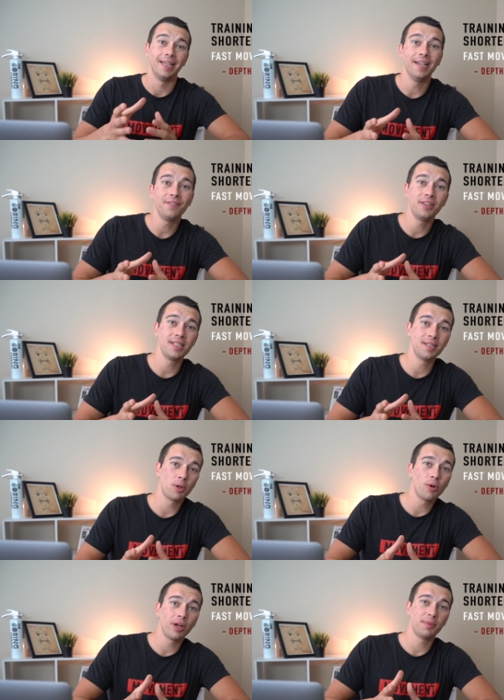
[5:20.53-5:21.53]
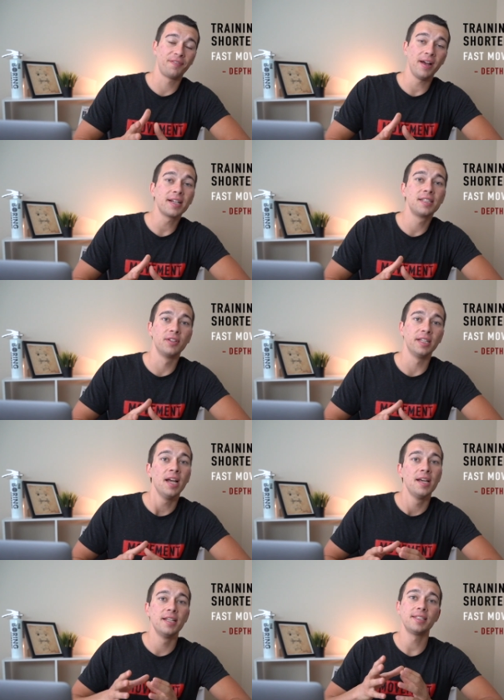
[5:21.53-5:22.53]
If this is programmed
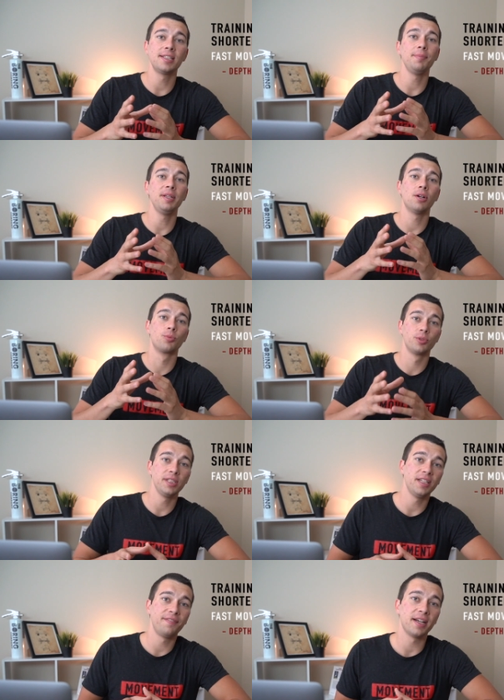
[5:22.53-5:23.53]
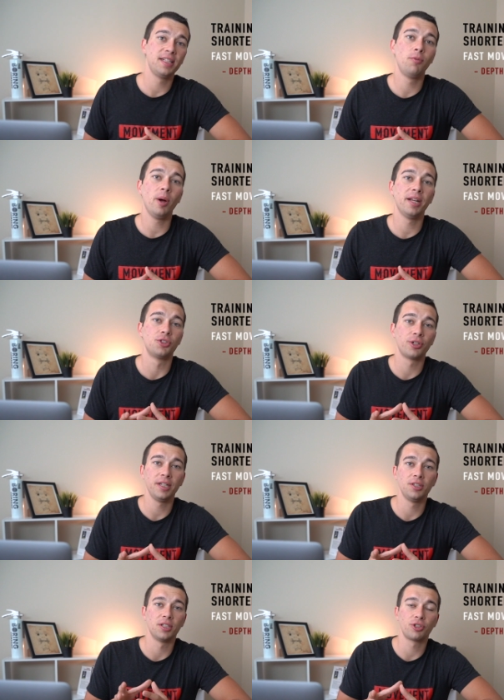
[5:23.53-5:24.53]
effectively, this can be a really effective way to
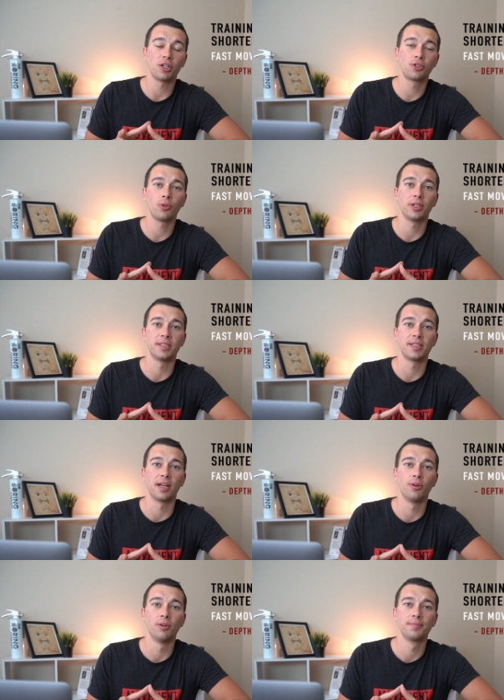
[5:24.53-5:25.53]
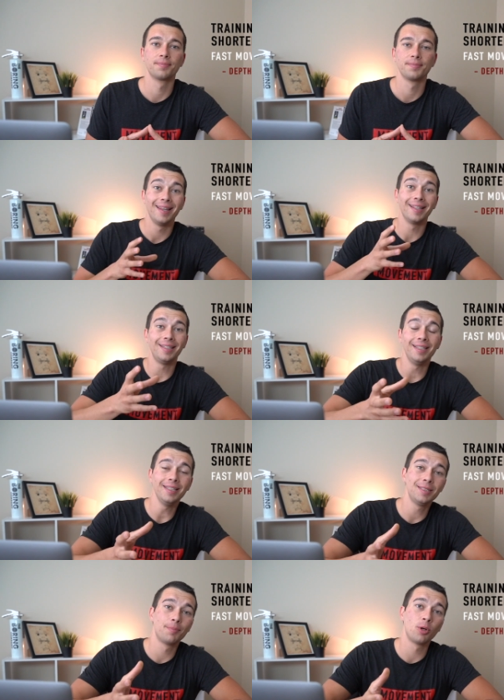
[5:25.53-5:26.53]
train the stretch shortening cycle. The
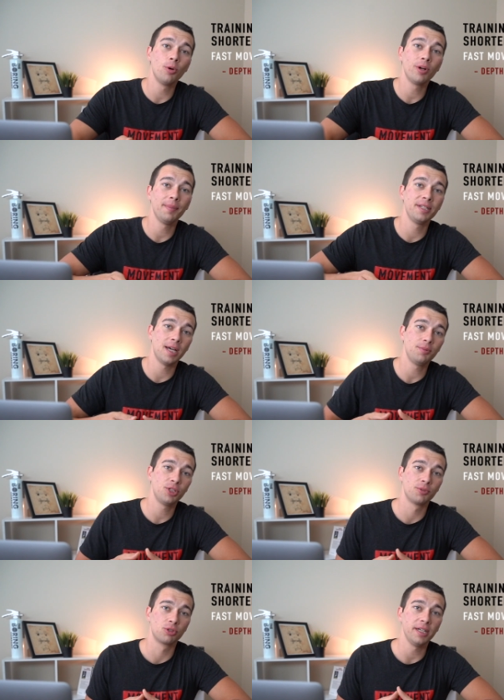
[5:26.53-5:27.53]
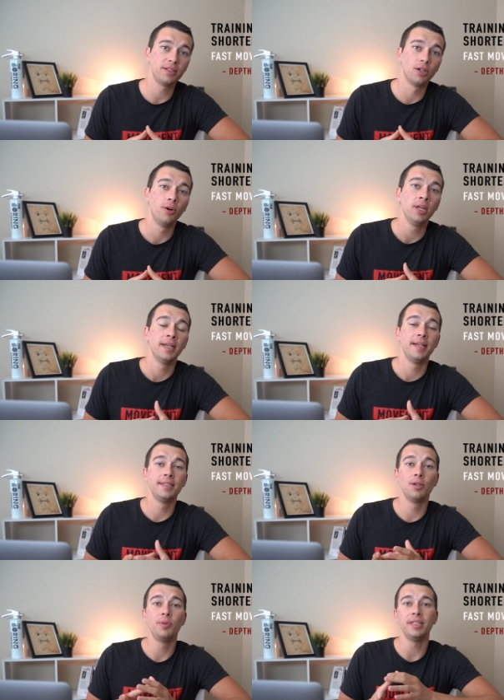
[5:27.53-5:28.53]
key to programming depth jumps right though
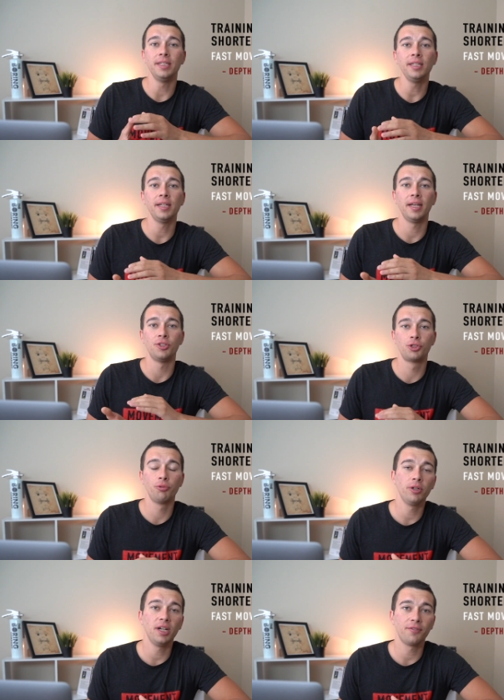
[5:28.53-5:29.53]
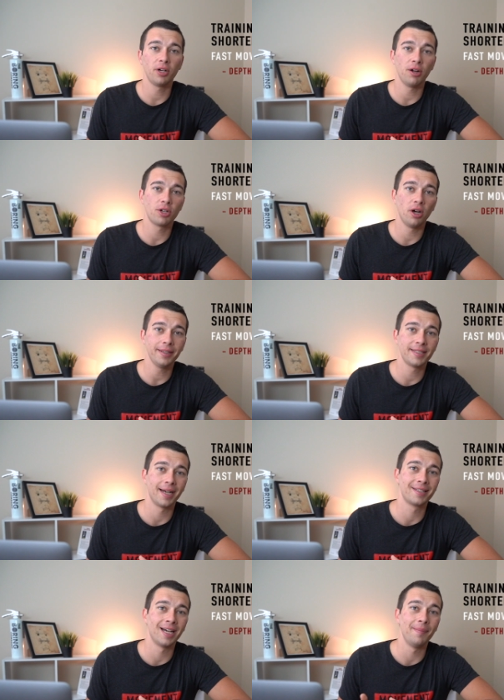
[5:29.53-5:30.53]
is that we need a short enough ground
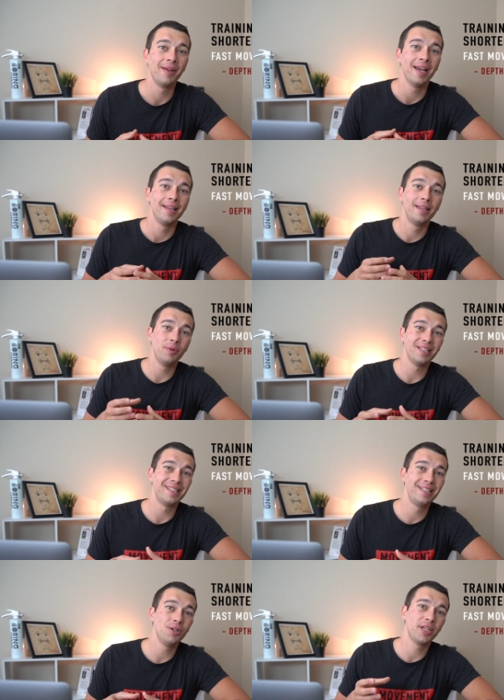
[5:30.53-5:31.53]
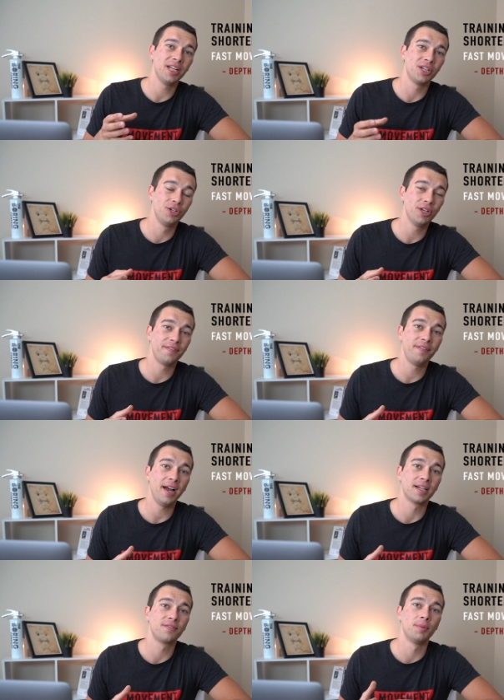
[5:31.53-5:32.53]
contact time that we still get a good
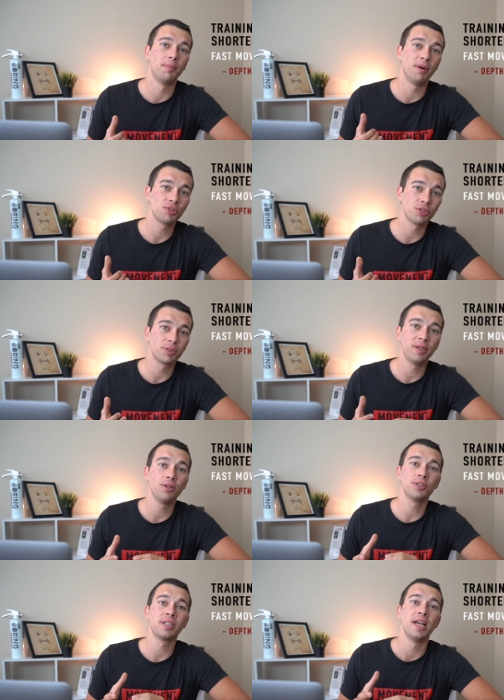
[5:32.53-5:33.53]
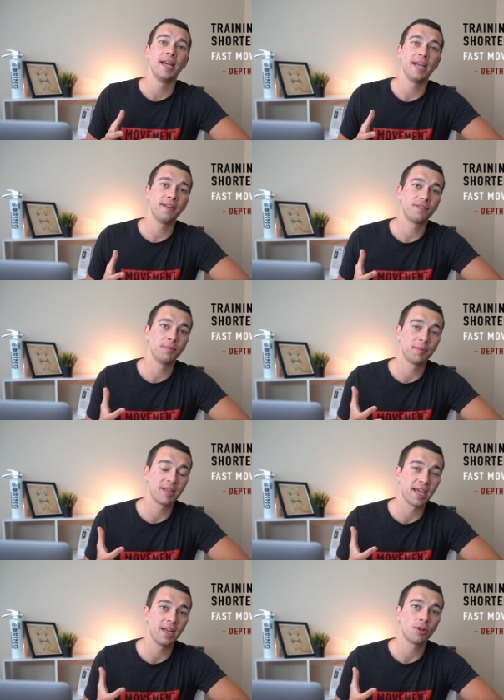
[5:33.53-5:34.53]
effect from the muscle spindles and from the
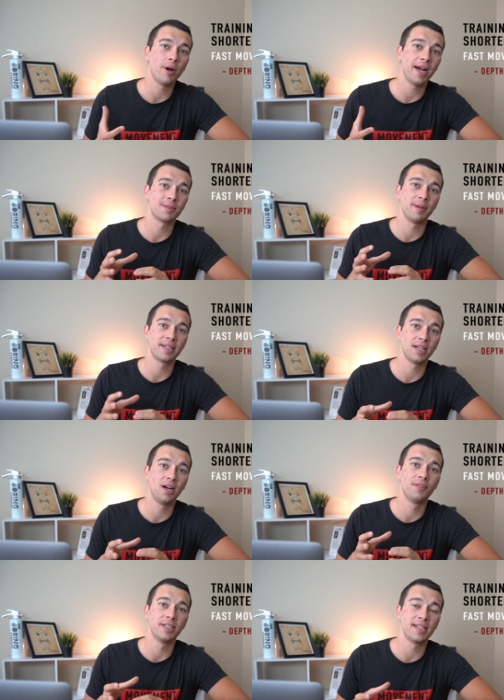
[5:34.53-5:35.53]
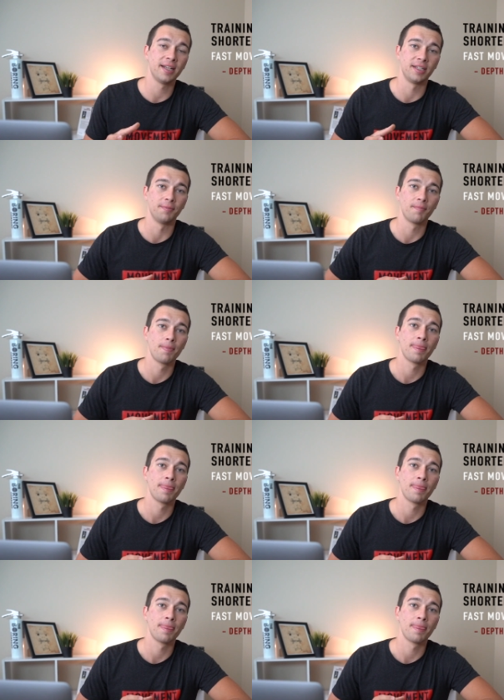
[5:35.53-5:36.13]
mechanical aspects of the tendon.